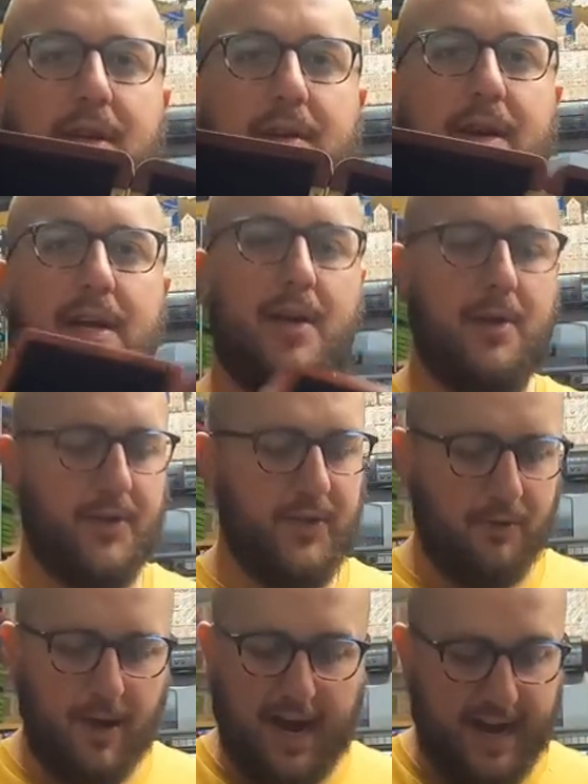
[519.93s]
Anyway,
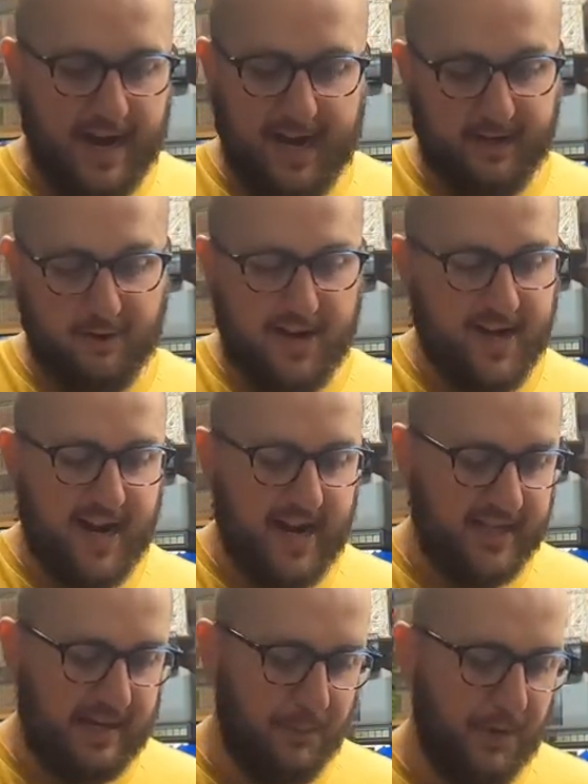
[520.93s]
quite
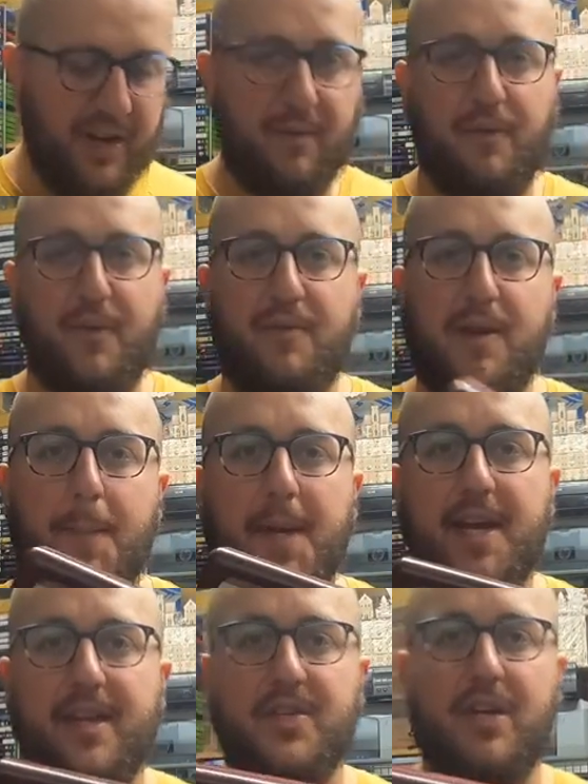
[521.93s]
nice. I bought it for
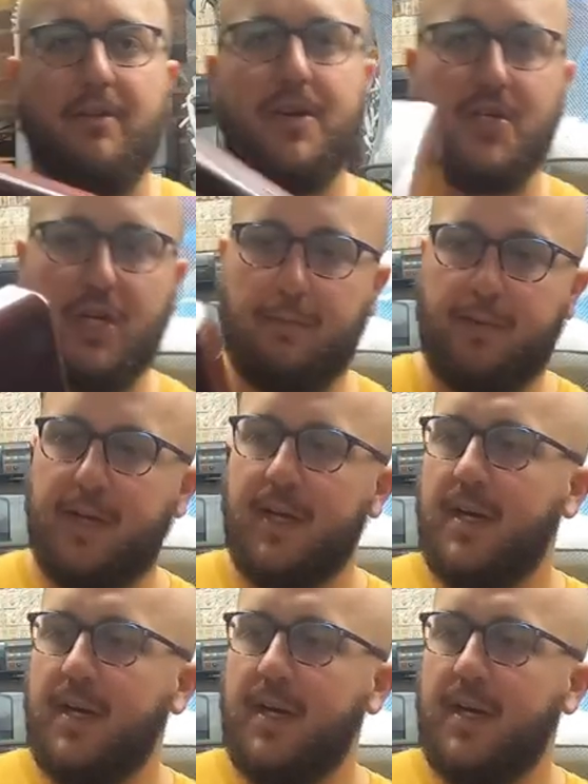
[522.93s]
50p at the charity shop.